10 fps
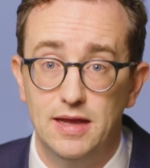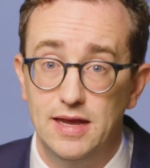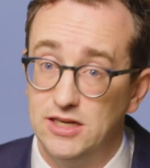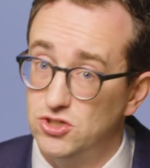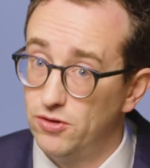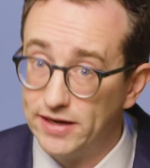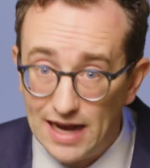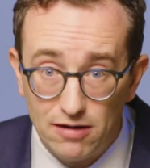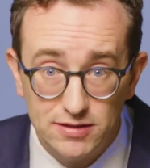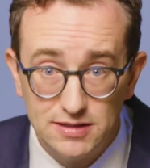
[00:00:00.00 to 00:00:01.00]
It's not a
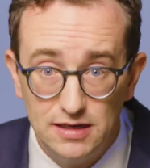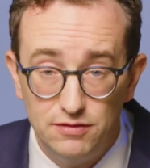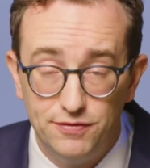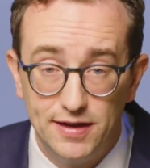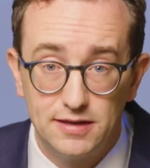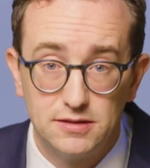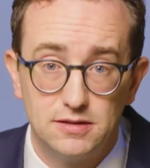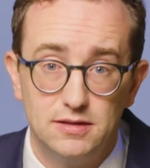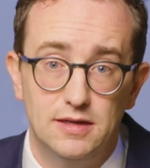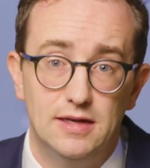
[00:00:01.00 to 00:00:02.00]
guaranteed fix,